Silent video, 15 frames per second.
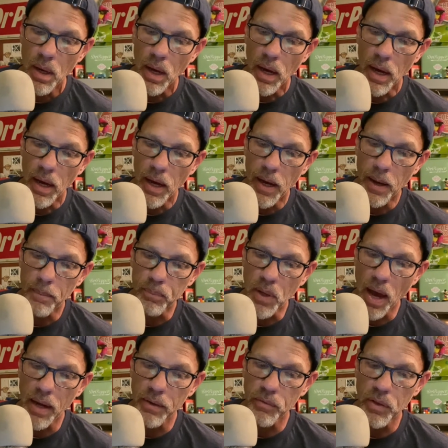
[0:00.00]
um,
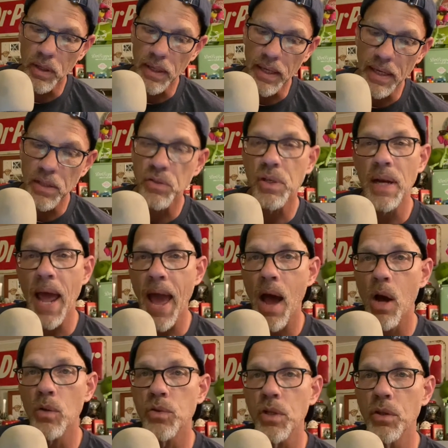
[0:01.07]
kind of the ins and
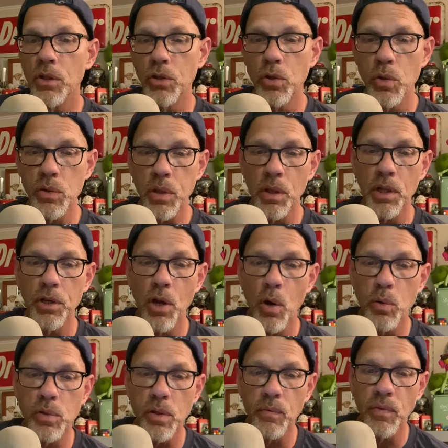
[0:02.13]
outs and the do's and the
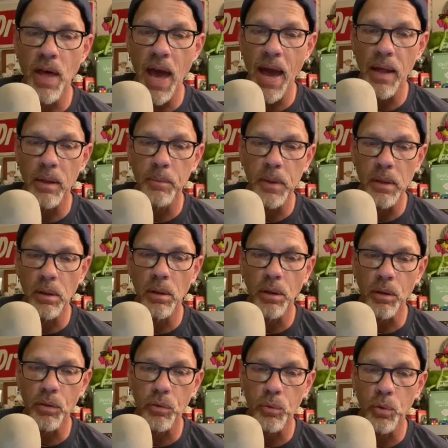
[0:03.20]
don'ts of that. Let me
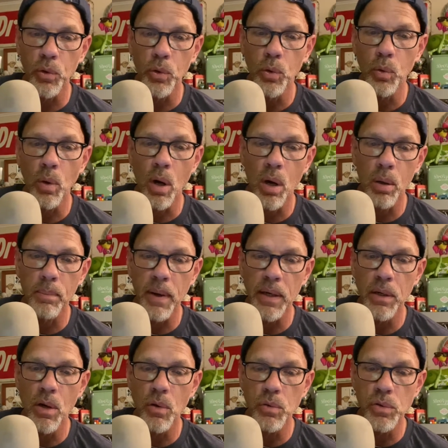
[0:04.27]
look through all my
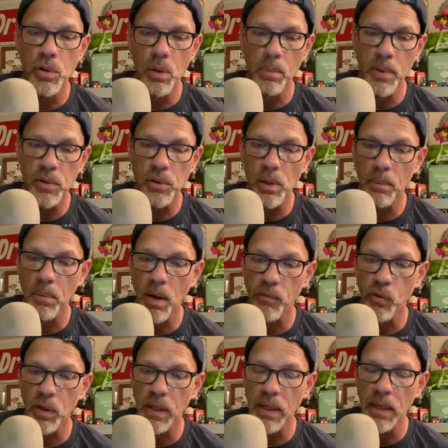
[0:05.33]
notes here to make sure I'm not
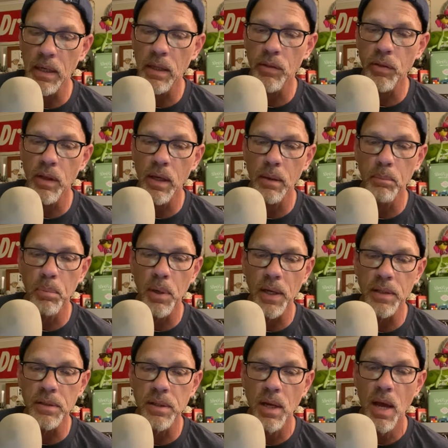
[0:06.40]
forgetting anything. But